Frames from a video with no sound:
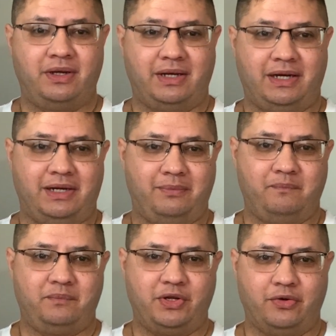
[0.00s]

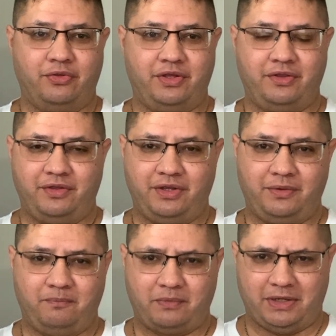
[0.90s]

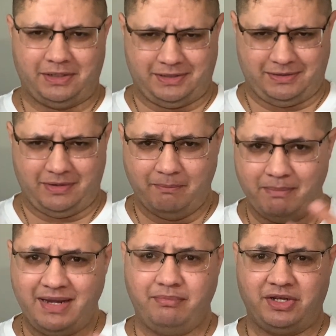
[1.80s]
The
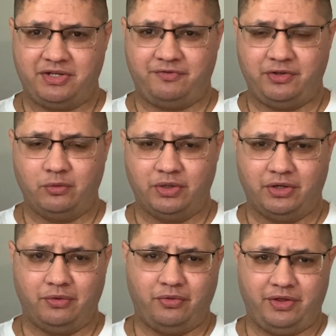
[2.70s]
amendment, if you
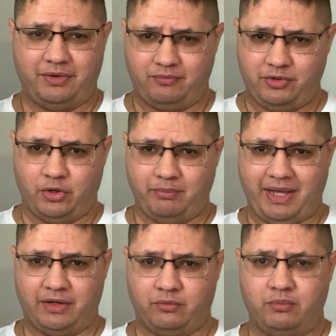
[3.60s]
will, that
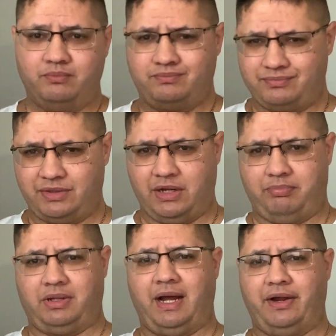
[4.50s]
made it
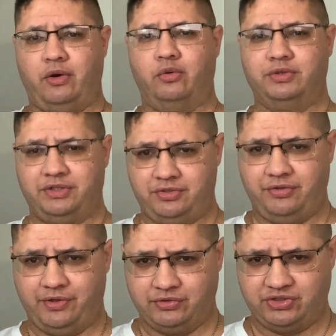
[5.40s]
apply only to
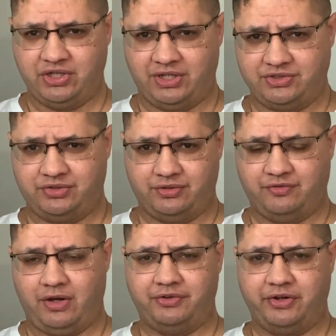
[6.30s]
those guns that are
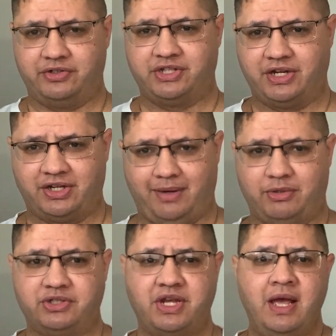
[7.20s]
involved in interstate
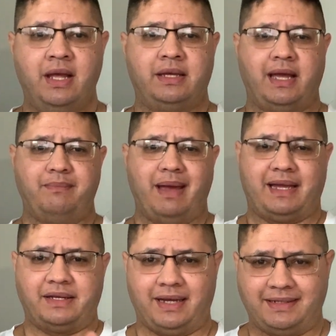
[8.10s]
commerce came
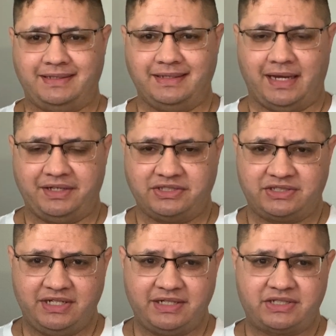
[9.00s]
back in
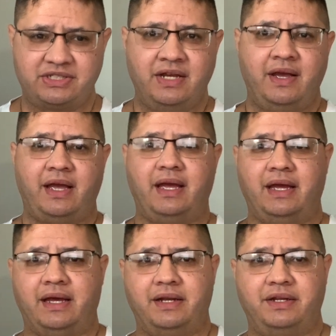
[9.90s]
1996.
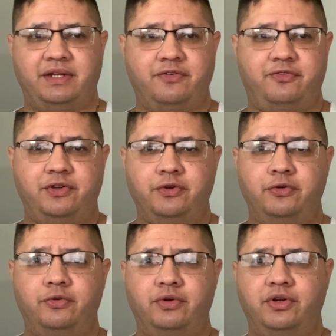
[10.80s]
And if
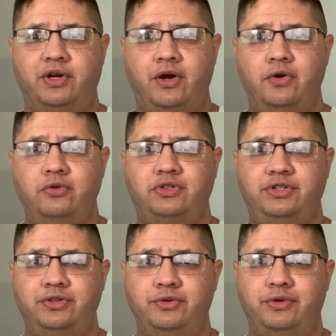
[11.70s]
you go
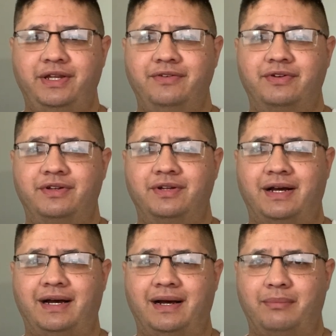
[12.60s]
to even,
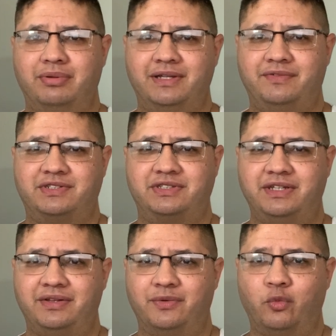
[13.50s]
I believe it's
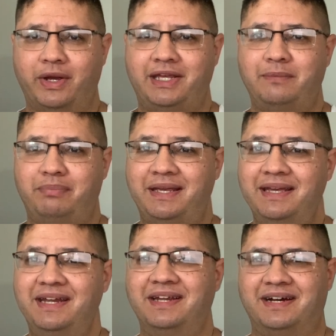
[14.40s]
the
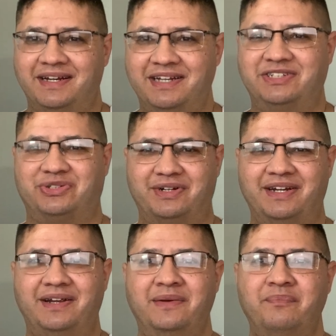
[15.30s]
Wikipedia
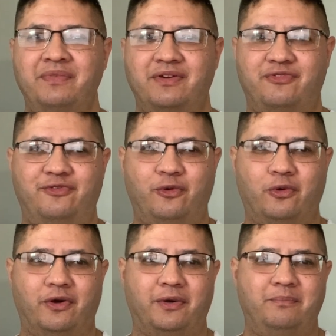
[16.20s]
entry
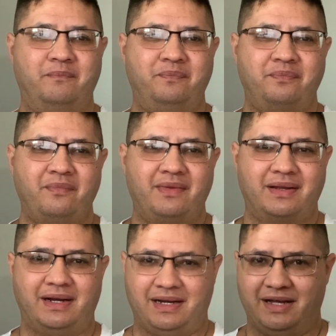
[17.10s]
for
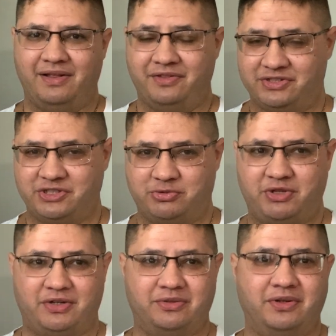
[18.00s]
this
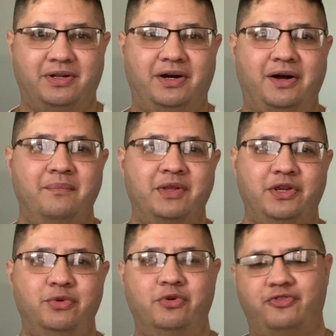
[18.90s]
particular law,
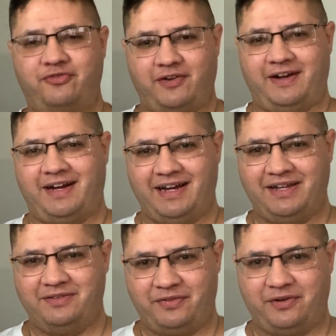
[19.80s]
you will
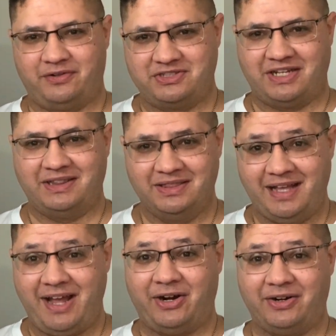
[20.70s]
find that there is a
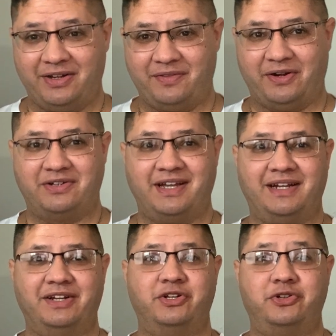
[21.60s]
letter in there
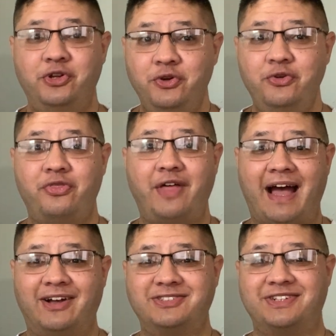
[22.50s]
dated
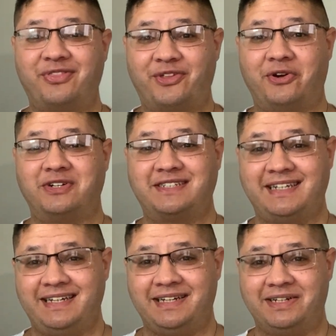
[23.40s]

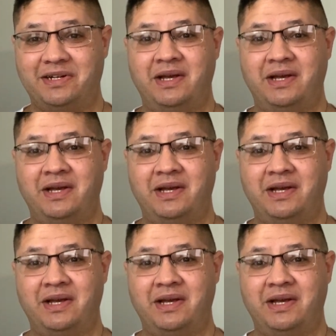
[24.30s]
2013